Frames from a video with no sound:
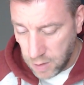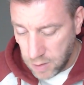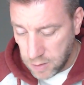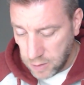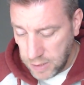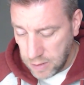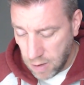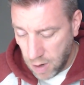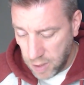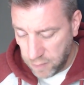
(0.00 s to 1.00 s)
So these
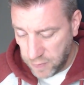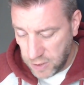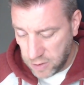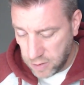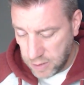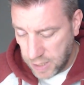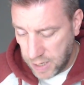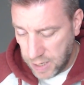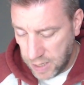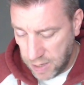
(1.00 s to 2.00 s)
are the features
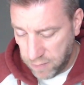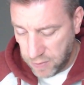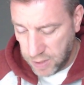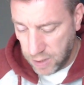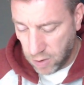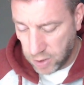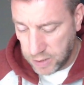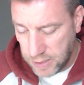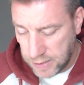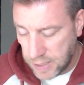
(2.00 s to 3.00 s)
and everything on
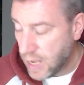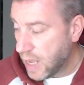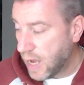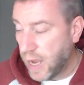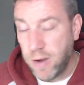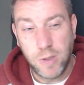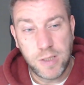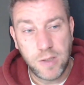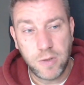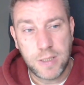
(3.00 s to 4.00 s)
this. I
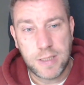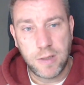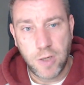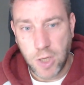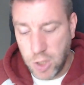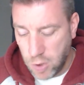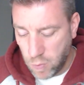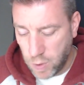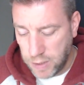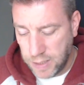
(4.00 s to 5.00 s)
also noticed on the
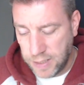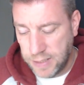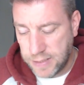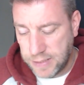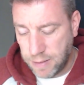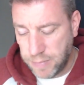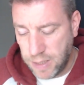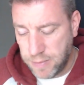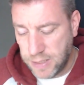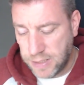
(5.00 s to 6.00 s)
Q1 that
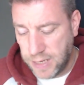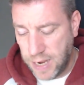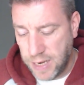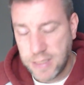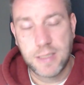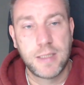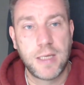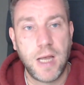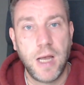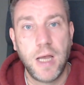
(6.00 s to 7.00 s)
sometimes it takes
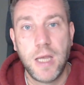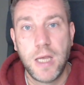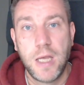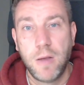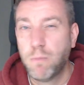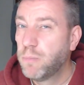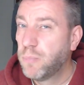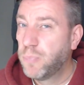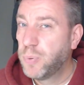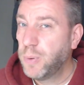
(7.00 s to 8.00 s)

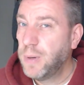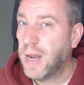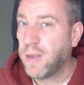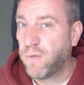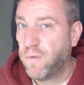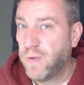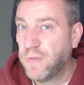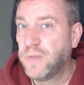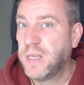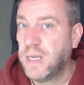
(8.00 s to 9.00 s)
probably like
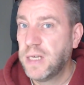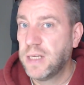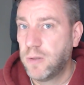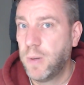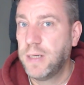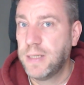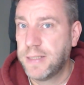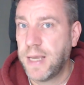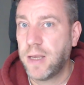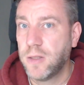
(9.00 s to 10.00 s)
15 and 20
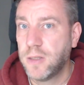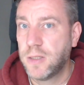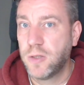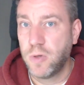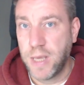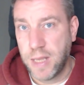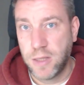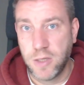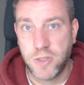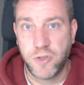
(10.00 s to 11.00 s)
seconds to get
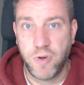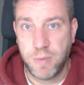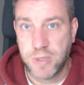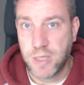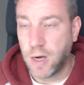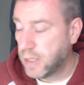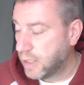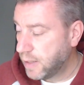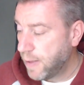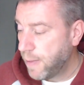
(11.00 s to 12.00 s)
the stream started.